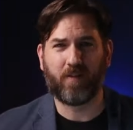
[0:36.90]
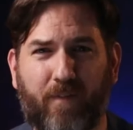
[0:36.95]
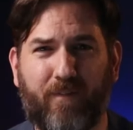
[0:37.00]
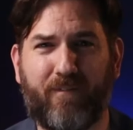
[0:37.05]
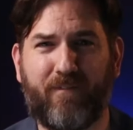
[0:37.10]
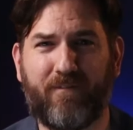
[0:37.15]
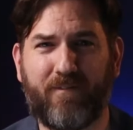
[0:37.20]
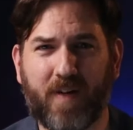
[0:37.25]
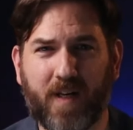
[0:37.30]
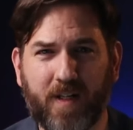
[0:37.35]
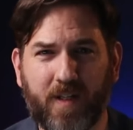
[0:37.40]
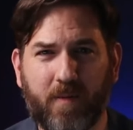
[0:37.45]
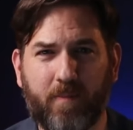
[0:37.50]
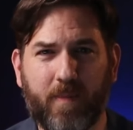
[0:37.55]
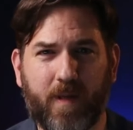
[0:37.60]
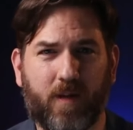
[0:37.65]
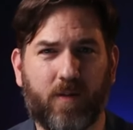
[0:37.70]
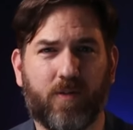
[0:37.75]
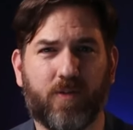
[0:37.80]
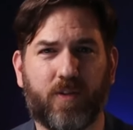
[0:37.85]
The
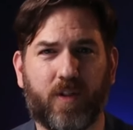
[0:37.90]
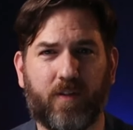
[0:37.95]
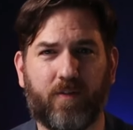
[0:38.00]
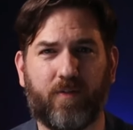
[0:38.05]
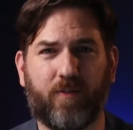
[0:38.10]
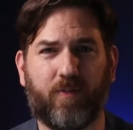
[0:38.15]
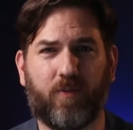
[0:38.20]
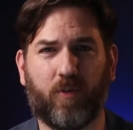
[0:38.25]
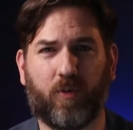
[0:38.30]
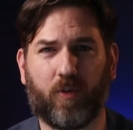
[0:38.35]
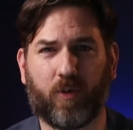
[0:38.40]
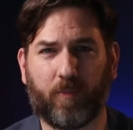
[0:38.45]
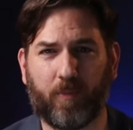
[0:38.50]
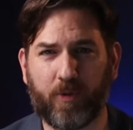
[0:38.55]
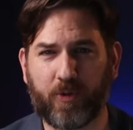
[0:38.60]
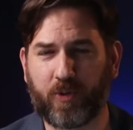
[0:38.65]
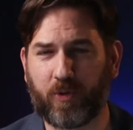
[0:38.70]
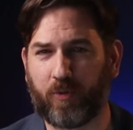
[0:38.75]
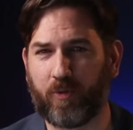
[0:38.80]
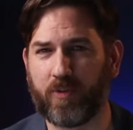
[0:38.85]
fundamentals of
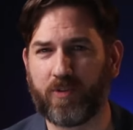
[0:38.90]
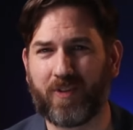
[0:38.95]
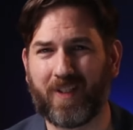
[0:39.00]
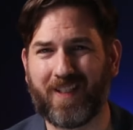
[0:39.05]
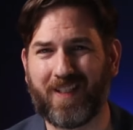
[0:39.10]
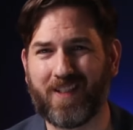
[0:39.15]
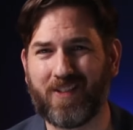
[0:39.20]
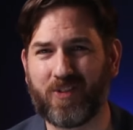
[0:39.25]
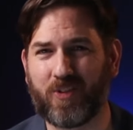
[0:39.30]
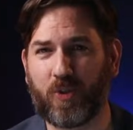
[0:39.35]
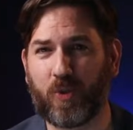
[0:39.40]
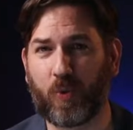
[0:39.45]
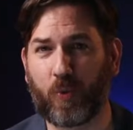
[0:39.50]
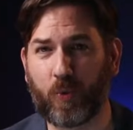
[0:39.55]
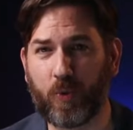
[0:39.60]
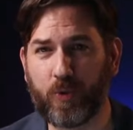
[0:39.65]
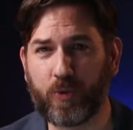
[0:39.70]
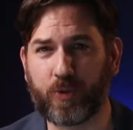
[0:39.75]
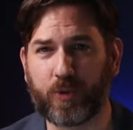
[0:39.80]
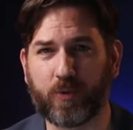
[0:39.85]
commercial real estate is
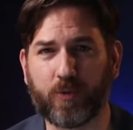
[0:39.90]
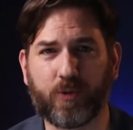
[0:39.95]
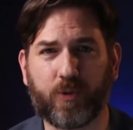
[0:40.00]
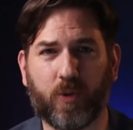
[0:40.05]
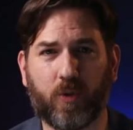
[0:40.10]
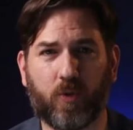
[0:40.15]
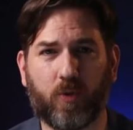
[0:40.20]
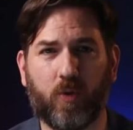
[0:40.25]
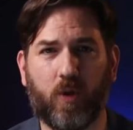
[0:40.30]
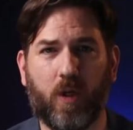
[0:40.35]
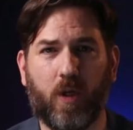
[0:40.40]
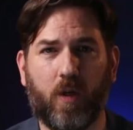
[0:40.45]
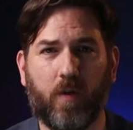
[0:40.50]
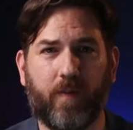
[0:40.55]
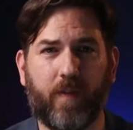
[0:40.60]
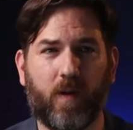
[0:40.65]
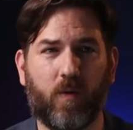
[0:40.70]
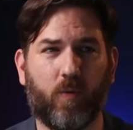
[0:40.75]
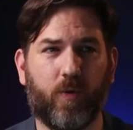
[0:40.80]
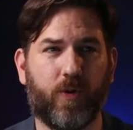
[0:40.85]
crucial so
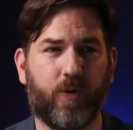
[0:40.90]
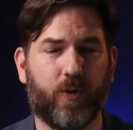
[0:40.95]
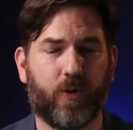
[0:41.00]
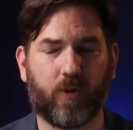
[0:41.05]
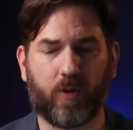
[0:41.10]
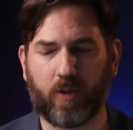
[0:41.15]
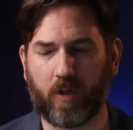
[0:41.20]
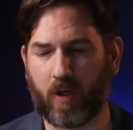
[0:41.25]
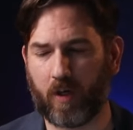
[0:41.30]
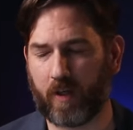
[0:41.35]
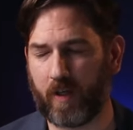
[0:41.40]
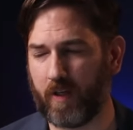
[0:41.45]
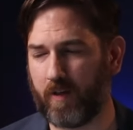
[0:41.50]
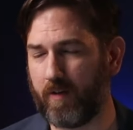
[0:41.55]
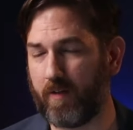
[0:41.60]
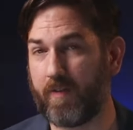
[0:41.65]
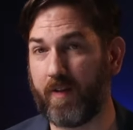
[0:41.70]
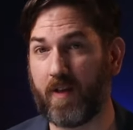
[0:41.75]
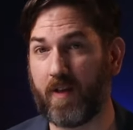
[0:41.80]
that when you're talking to